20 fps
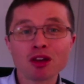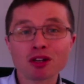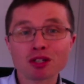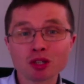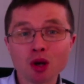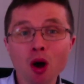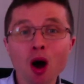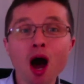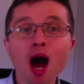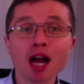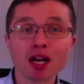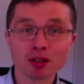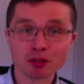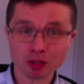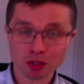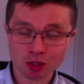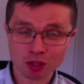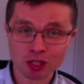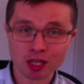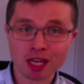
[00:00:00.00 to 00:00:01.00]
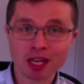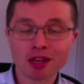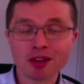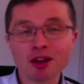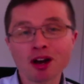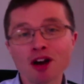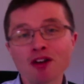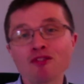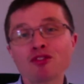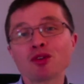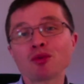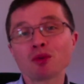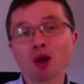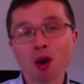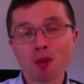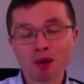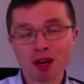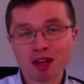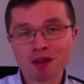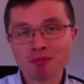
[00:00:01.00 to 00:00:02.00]
autocracy of the
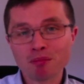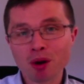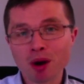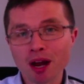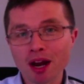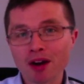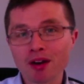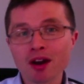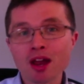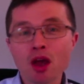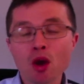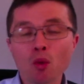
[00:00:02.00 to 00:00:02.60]
Roman Empire,